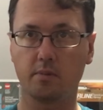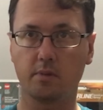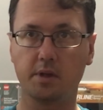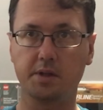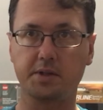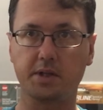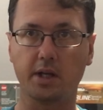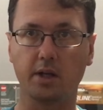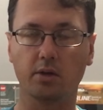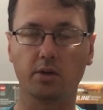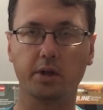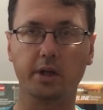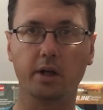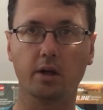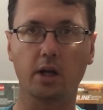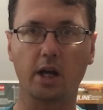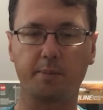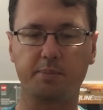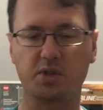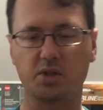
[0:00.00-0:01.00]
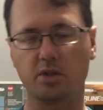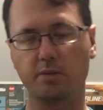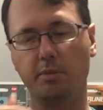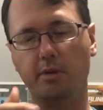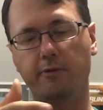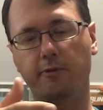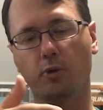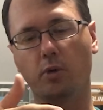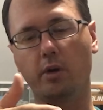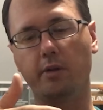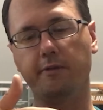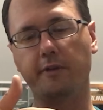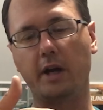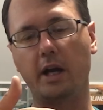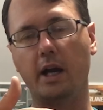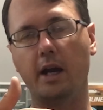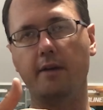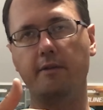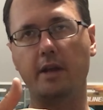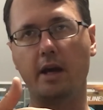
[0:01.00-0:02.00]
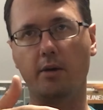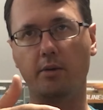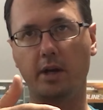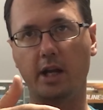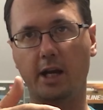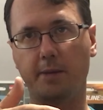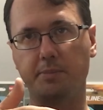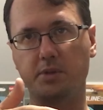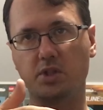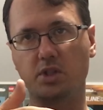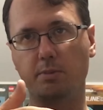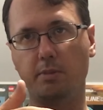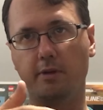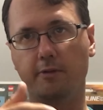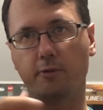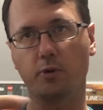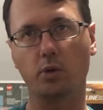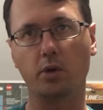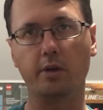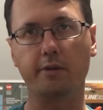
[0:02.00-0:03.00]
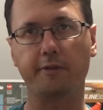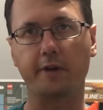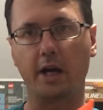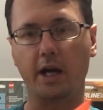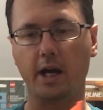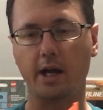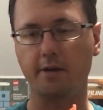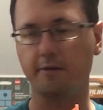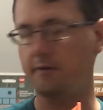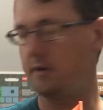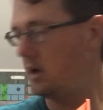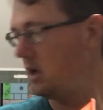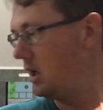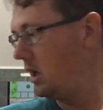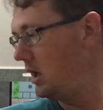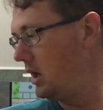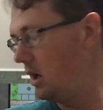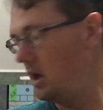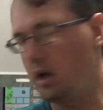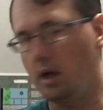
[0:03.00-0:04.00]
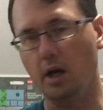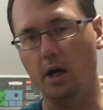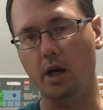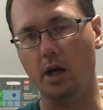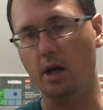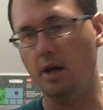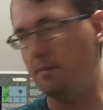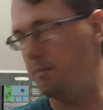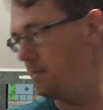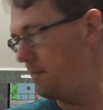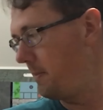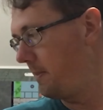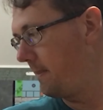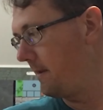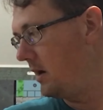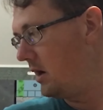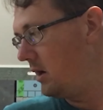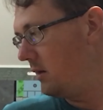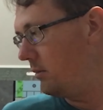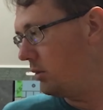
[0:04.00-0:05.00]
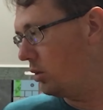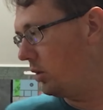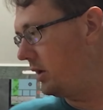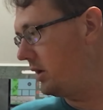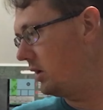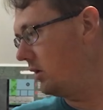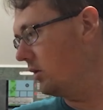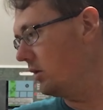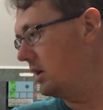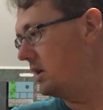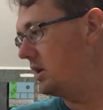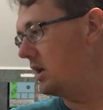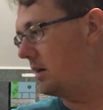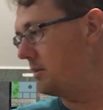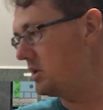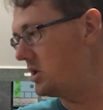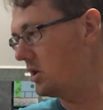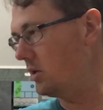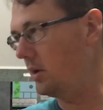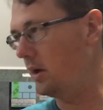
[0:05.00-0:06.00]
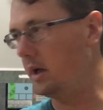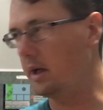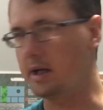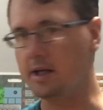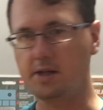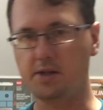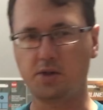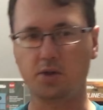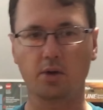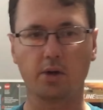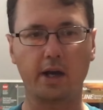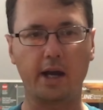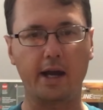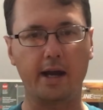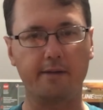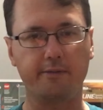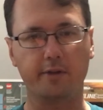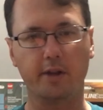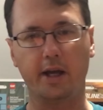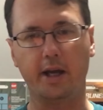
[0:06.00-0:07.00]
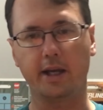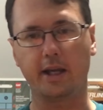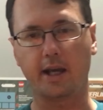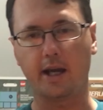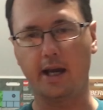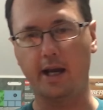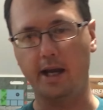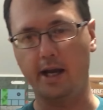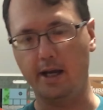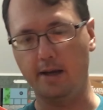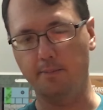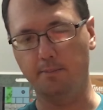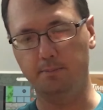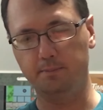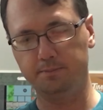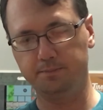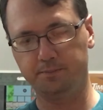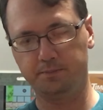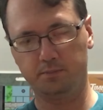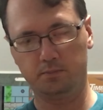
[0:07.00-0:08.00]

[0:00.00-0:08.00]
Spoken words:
this angle here happens to be 45, that one happens to be 45. But what you'll end up doing is you'll have like a